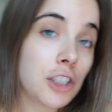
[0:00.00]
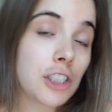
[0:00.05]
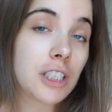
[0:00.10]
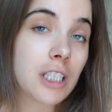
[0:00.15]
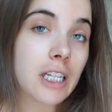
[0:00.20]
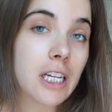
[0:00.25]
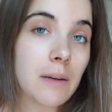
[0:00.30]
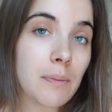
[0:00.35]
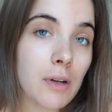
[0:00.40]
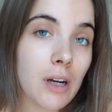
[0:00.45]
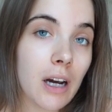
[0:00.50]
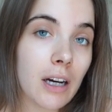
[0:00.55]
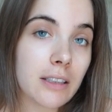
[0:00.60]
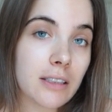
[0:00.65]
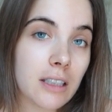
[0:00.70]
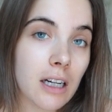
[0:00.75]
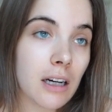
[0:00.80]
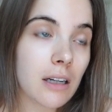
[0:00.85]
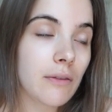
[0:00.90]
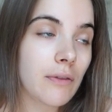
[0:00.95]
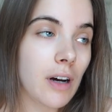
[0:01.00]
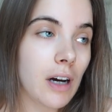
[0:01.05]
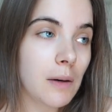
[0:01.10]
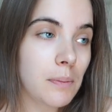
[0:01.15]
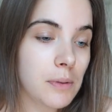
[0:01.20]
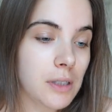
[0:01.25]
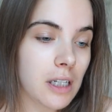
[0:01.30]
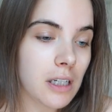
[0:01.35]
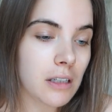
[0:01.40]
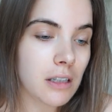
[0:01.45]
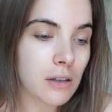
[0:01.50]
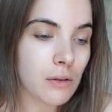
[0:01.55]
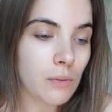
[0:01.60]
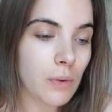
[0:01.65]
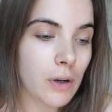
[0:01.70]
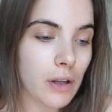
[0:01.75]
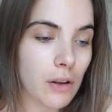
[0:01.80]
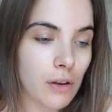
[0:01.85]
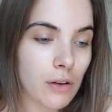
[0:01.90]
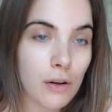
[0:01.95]
just to keep you guys kind of updated
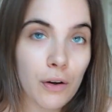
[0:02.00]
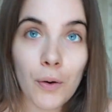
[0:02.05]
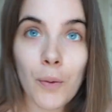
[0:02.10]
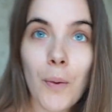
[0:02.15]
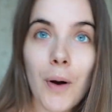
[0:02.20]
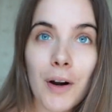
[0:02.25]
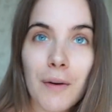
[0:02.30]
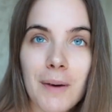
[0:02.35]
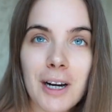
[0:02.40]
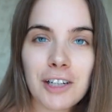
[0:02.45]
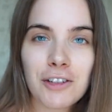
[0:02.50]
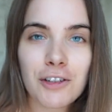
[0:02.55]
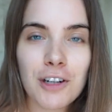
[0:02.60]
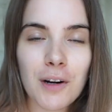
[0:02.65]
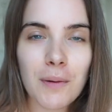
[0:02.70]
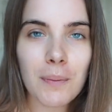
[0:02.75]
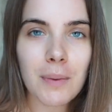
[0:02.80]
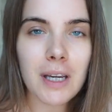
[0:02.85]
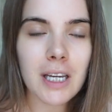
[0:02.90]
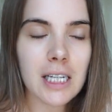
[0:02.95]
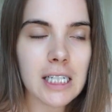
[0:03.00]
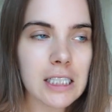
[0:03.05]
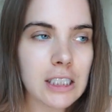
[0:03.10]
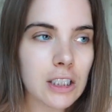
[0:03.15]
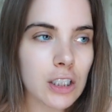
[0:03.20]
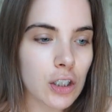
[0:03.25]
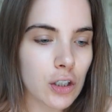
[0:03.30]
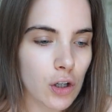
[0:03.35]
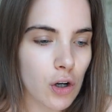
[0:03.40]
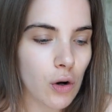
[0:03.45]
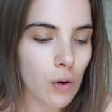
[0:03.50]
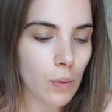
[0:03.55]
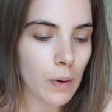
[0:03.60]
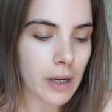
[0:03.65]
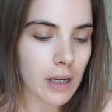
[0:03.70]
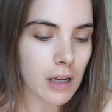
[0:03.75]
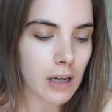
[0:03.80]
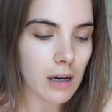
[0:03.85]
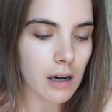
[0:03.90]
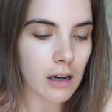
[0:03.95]
with where my trip is going,